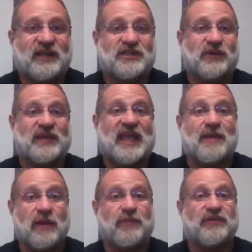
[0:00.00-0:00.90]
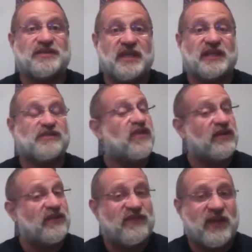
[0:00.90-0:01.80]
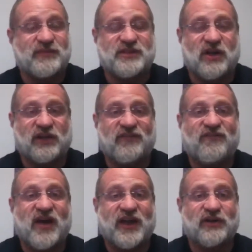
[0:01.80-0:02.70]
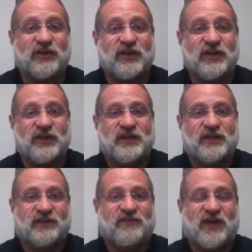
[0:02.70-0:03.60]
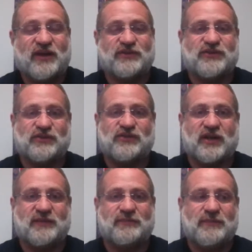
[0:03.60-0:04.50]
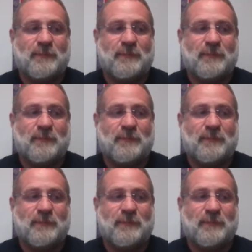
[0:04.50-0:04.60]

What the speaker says: And so he came up with this thing. It's very, very famous. It's called the Fire Sutra.